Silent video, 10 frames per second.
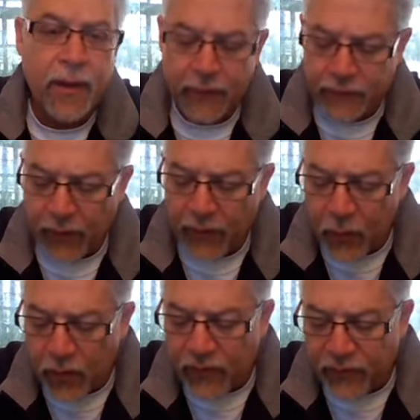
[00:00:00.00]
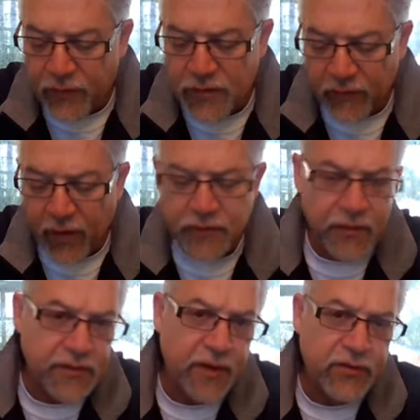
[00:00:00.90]
So they went first of all to
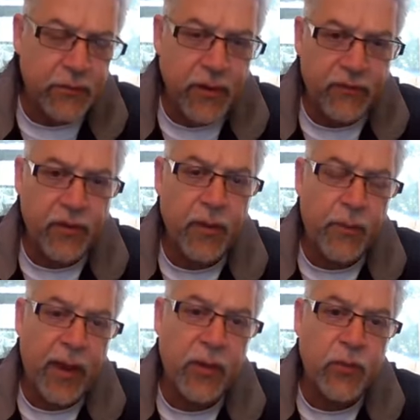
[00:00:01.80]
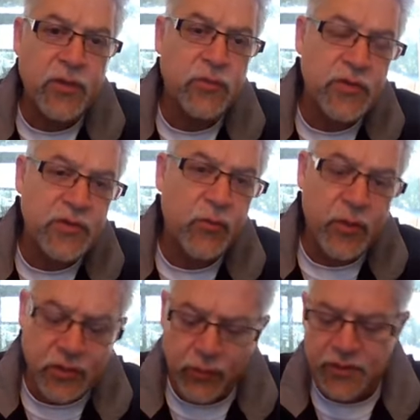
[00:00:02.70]
Caesarea Philippi, which was
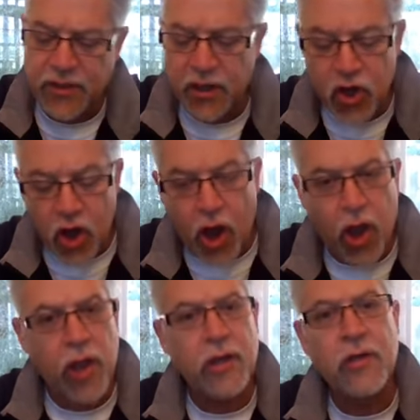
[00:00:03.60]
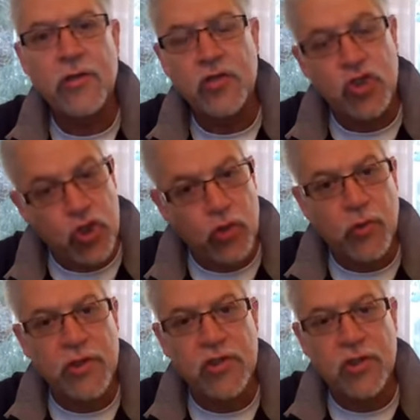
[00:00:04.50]
which was a
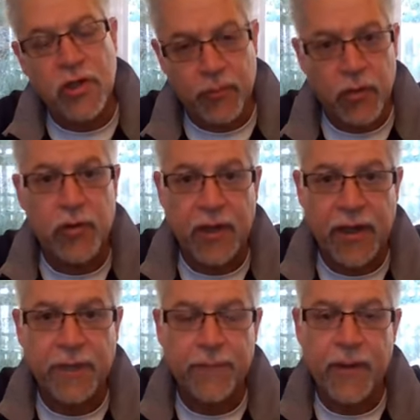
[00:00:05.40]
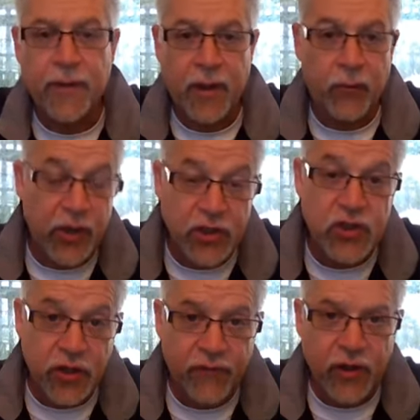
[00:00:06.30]
non-Jewish community uh,
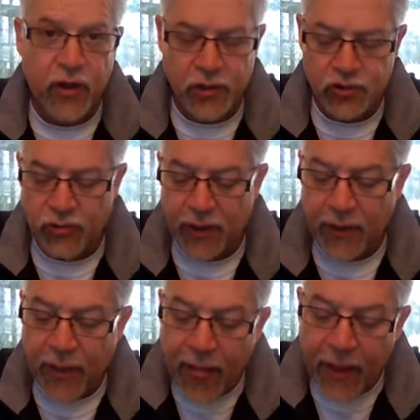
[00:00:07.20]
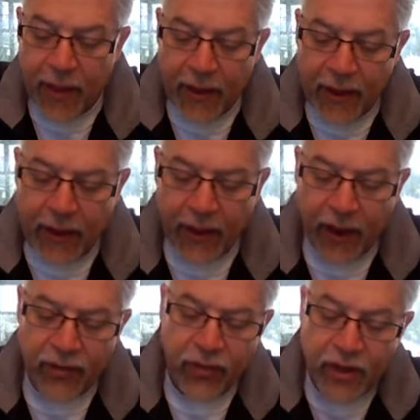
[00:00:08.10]
region of the country, and
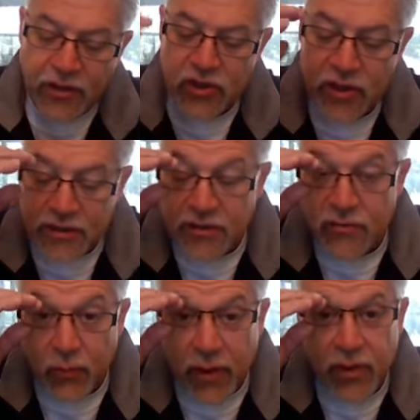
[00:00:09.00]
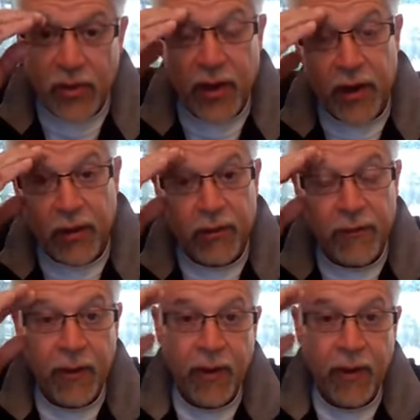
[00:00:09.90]
I think Jesus went there